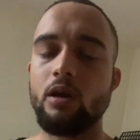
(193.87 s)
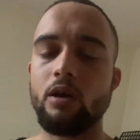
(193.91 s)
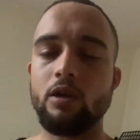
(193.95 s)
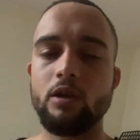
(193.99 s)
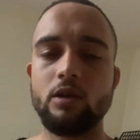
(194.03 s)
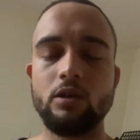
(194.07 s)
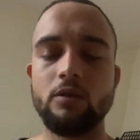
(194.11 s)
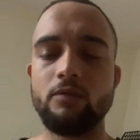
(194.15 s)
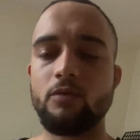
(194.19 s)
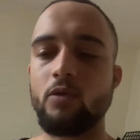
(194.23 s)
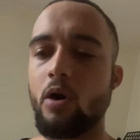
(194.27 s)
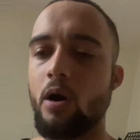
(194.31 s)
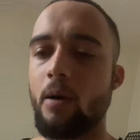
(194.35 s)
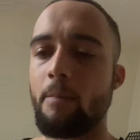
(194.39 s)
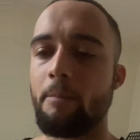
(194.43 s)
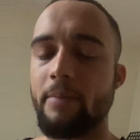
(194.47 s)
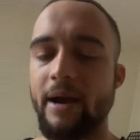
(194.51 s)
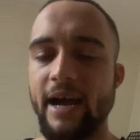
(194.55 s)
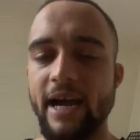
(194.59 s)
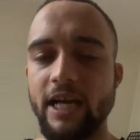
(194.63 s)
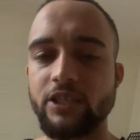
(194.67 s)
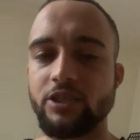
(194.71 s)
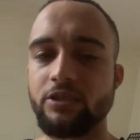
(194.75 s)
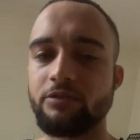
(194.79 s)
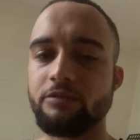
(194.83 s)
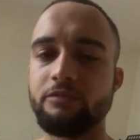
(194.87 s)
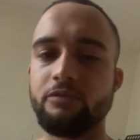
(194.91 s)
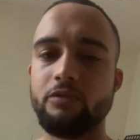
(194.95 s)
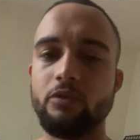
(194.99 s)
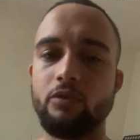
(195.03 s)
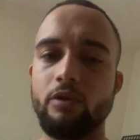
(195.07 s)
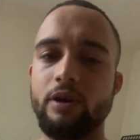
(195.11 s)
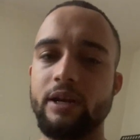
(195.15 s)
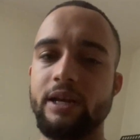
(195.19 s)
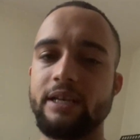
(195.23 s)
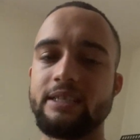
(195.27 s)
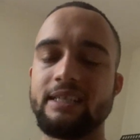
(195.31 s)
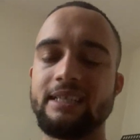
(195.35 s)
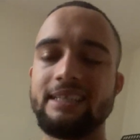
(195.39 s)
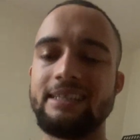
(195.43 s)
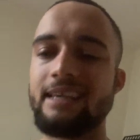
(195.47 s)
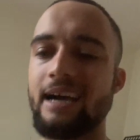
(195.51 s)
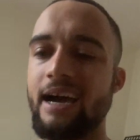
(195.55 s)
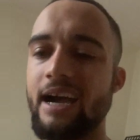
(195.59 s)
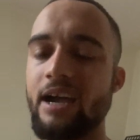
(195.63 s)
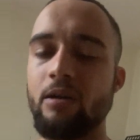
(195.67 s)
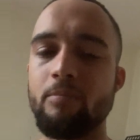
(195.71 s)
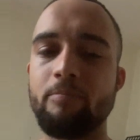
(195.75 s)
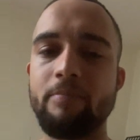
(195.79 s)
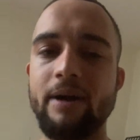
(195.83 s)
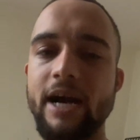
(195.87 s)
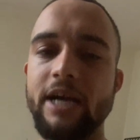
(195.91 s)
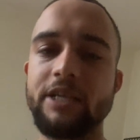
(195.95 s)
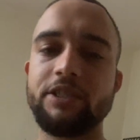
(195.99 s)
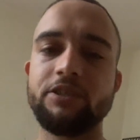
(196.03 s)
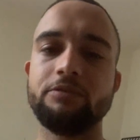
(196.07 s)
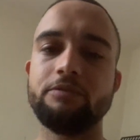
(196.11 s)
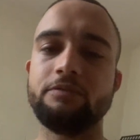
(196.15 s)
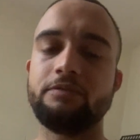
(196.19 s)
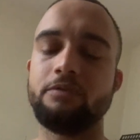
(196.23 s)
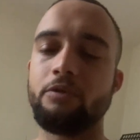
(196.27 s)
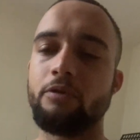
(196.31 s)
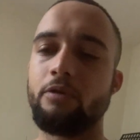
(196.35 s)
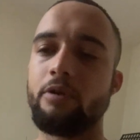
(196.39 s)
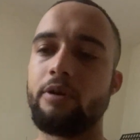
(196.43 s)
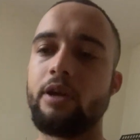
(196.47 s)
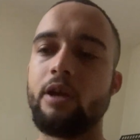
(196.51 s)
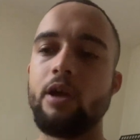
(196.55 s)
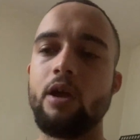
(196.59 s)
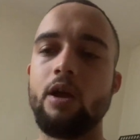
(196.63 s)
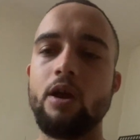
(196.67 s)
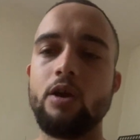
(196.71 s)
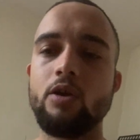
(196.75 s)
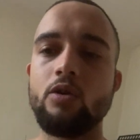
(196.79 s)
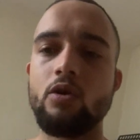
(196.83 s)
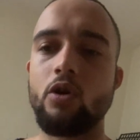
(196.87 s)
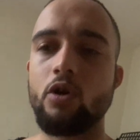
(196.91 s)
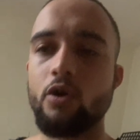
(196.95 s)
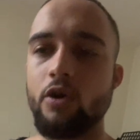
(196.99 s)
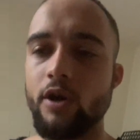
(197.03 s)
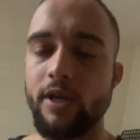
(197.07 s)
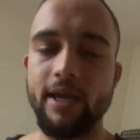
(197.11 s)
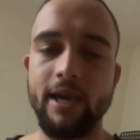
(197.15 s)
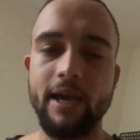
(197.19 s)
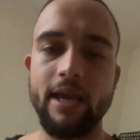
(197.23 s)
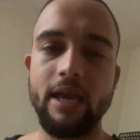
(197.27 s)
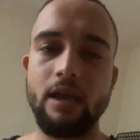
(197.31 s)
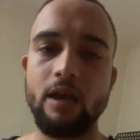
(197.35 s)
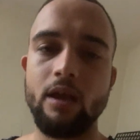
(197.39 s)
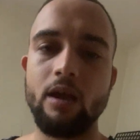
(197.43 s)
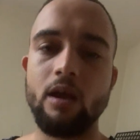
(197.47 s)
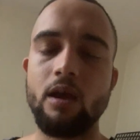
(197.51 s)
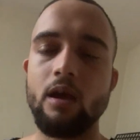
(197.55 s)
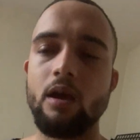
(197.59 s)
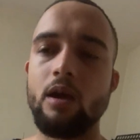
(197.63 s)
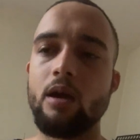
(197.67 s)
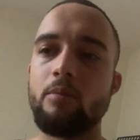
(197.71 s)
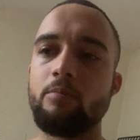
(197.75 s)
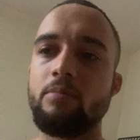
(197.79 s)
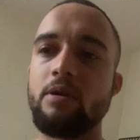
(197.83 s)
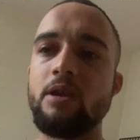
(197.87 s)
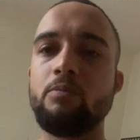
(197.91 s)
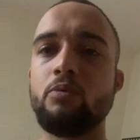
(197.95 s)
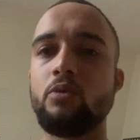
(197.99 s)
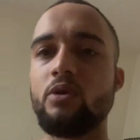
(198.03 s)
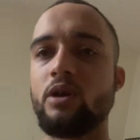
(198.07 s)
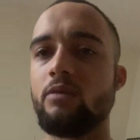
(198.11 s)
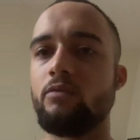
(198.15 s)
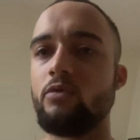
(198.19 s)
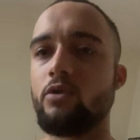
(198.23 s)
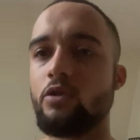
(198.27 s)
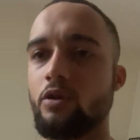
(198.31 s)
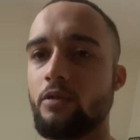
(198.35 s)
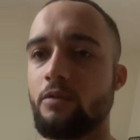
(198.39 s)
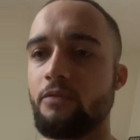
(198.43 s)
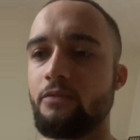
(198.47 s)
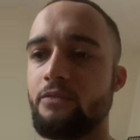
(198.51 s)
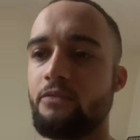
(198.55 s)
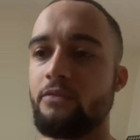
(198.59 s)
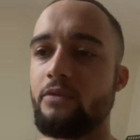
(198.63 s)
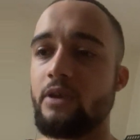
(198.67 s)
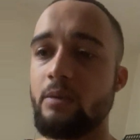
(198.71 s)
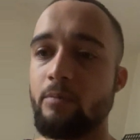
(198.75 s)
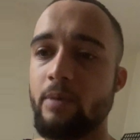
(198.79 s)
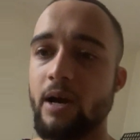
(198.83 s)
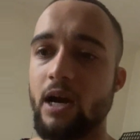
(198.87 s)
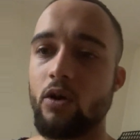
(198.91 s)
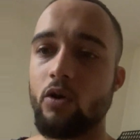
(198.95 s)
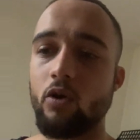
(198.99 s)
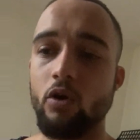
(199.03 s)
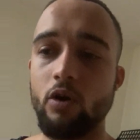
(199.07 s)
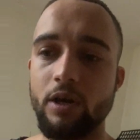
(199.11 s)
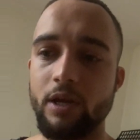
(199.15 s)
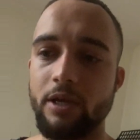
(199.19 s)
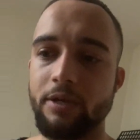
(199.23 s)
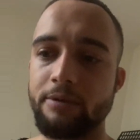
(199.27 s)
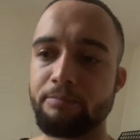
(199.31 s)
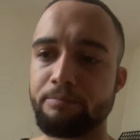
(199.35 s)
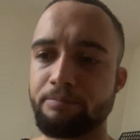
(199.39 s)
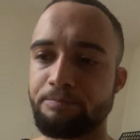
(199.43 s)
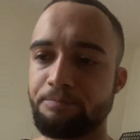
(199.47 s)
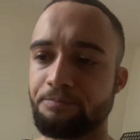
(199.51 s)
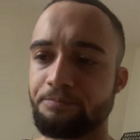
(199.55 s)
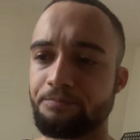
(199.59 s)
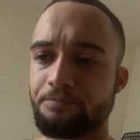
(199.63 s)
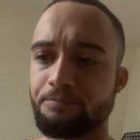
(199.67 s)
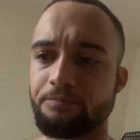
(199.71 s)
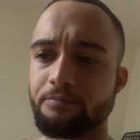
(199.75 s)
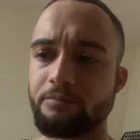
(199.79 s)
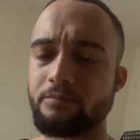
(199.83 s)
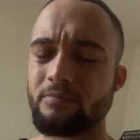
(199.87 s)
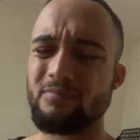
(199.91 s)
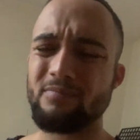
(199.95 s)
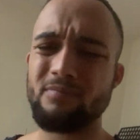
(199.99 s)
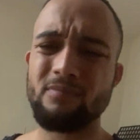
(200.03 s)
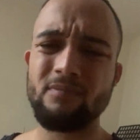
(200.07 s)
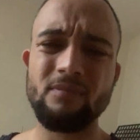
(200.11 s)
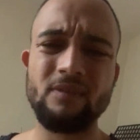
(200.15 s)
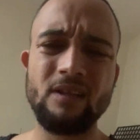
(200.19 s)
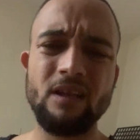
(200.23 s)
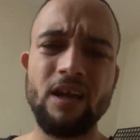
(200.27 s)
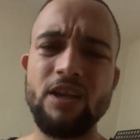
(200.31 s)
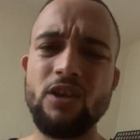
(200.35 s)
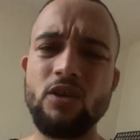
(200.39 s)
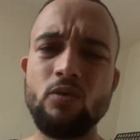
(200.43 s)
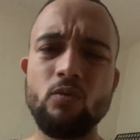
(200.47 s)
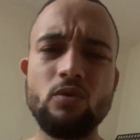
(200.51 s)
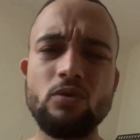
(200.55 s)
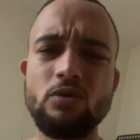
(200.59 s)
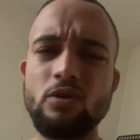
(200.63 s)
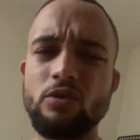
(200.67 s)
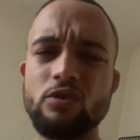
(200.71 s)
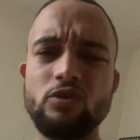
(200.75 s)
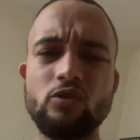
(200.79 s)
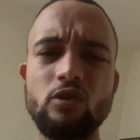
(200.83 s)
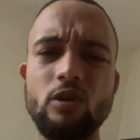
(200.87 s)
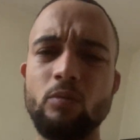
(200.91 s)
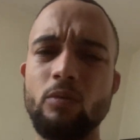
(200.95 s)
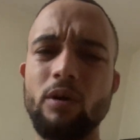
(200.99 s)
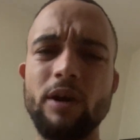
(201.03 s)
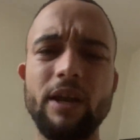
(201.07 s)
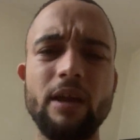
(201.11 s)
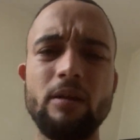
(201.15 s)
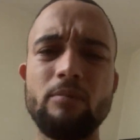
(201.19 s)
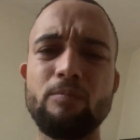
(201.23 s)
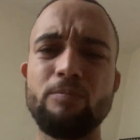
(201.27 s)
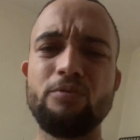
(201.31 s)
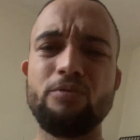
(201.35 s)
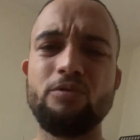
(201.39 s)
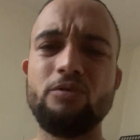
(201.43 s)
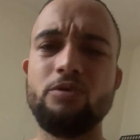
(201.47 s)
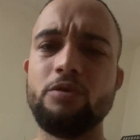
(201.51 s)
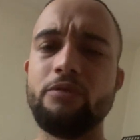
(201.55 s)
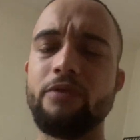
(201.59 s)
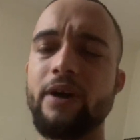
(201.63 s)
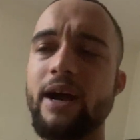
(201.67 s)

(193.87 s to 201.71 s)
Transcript: You've got a passion for it. There's a dire passion for it. You're good at it. People give you good feedback on it, and you will non-stop want to improve.